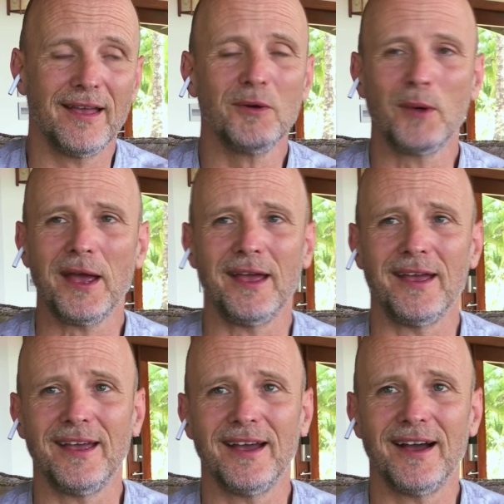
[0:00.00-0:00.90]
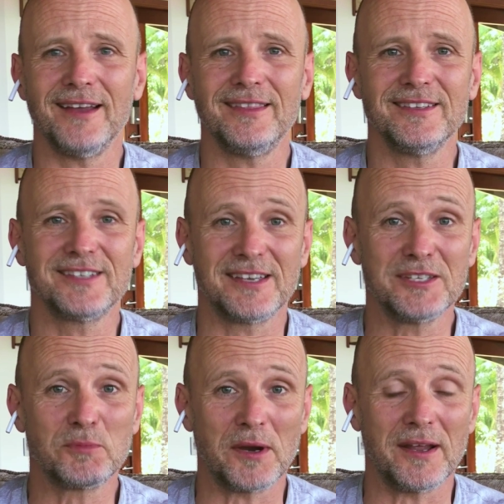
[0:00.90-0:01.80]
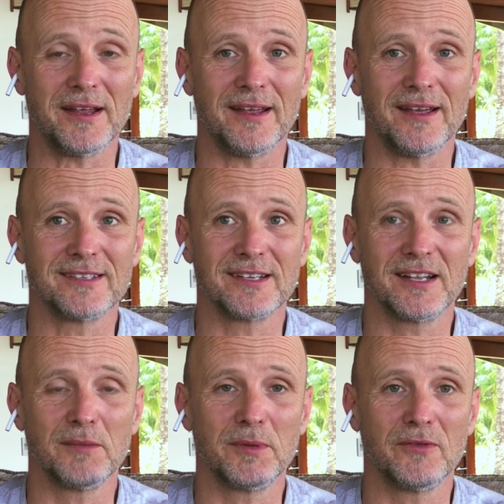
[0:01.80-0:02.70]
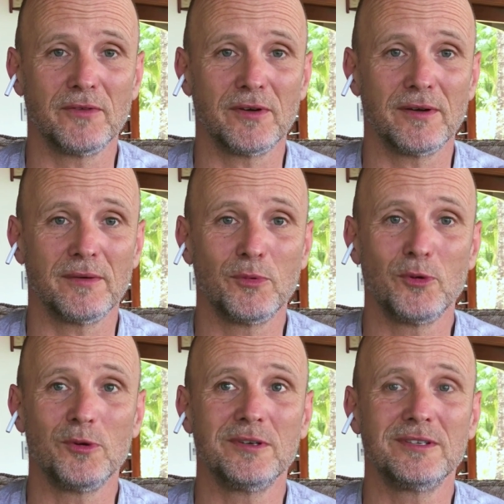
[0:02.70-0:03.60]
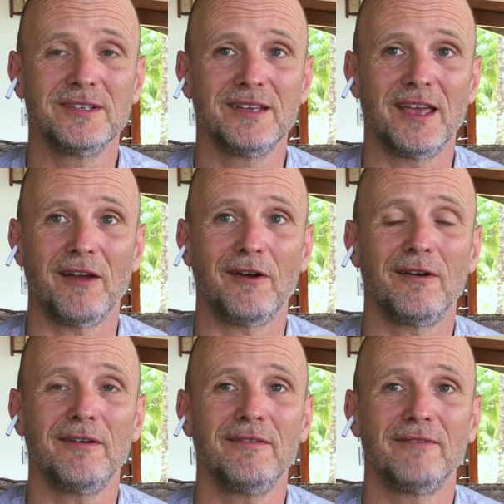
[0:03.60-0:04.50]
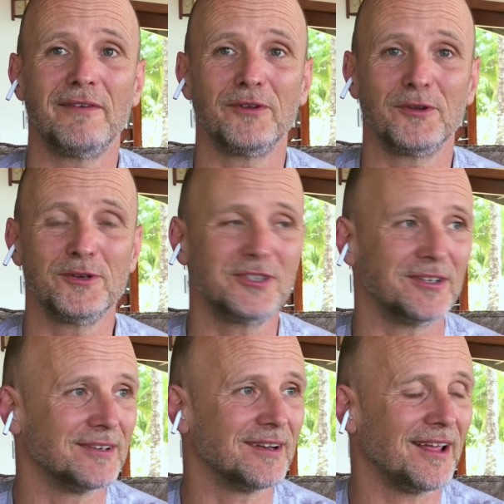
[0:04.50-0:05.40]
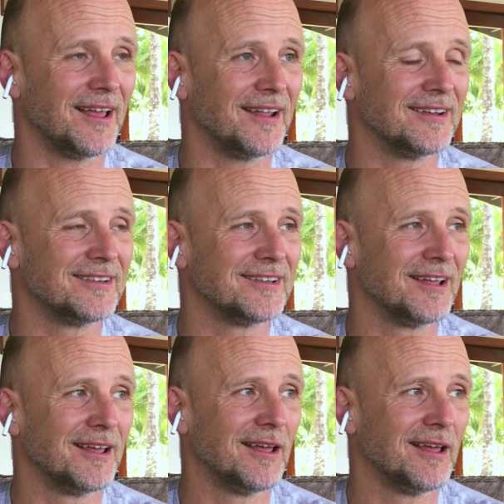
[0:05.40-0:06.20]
In a way, I think skin spray is a little bit of a wound care revolution, and